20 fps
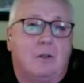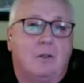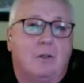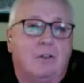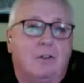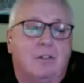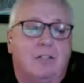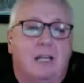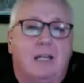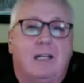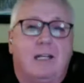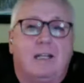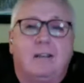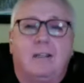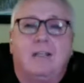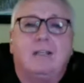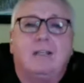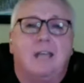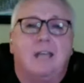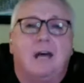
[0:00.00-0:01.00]
So you're
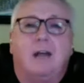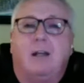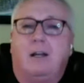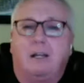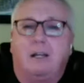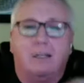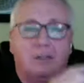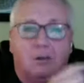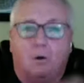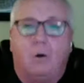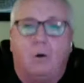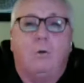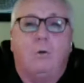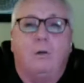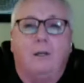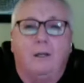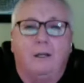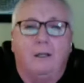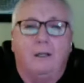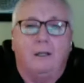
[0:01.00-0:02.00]
sending things out ice
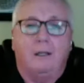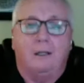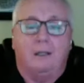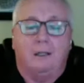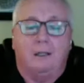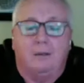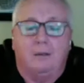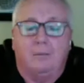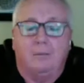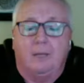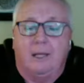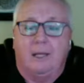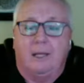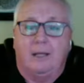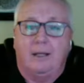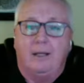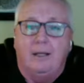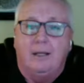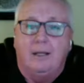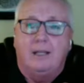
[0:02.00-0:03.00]
cold,
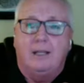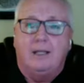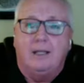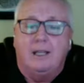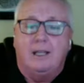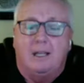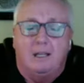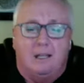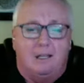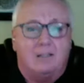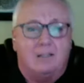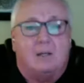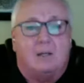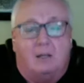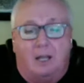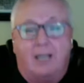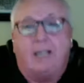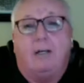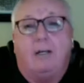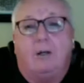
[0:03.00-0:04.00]
and it's
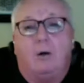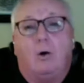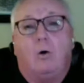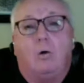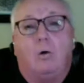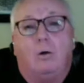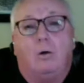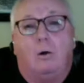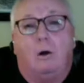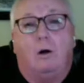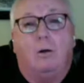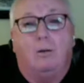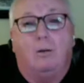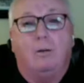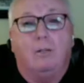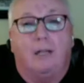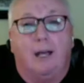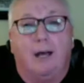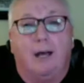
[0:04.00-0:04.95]
like a cold call.